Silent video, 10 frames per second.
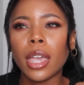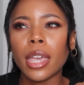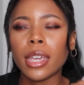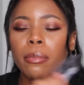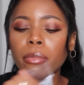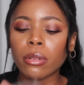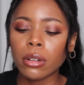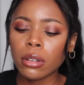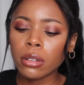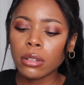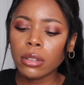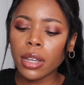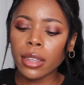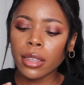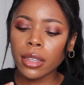April,
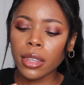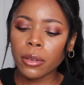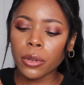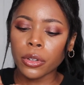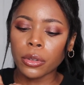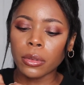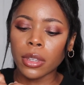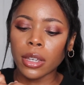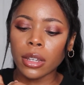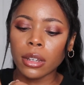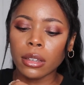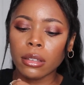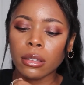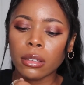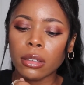I think they were new then.
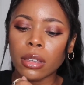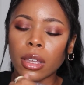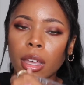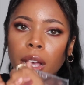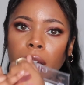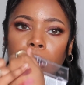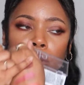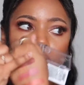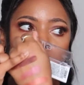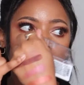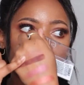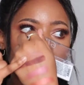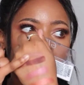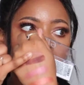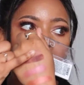I was
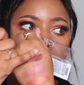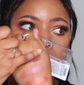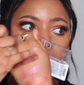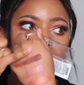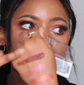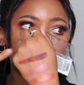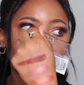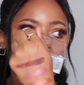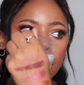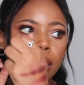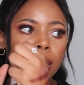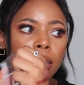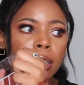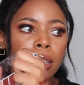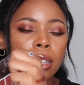just amazed
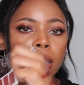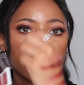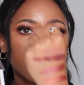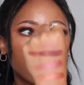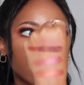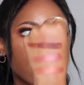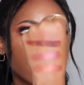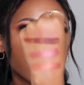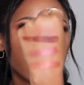like